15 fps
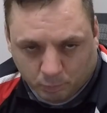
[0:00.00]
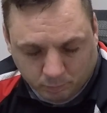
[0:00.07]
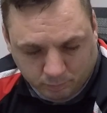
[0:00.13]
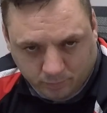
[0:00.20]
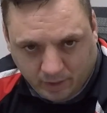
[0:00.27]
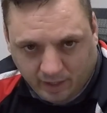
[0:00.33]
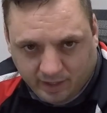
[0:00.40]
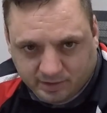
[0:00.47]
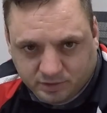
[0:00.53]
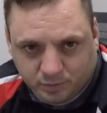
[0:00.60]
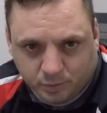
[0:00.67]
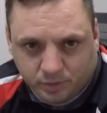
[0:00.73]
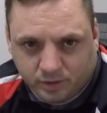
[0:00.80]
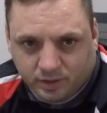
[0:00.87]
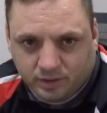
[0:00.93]
Castle
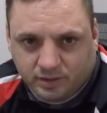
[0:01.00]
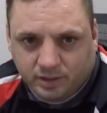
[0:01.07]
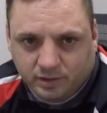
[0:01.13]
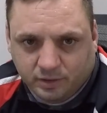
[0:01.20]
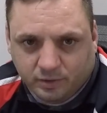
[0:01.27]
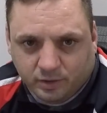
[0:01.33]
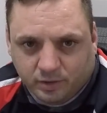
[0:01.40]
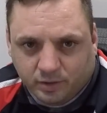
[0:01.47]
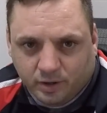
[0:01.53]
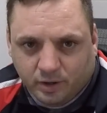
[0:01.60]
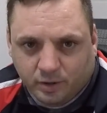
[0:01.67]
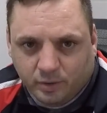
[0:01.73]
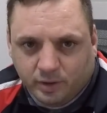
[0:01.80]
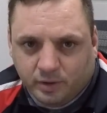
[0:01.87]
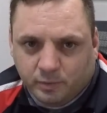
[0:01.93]
will continue to
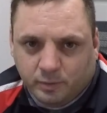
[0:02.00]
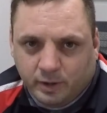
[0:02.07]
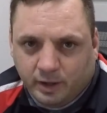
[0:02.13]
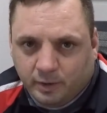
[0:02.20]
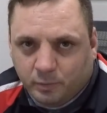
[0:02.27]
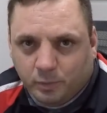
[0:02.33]
grow and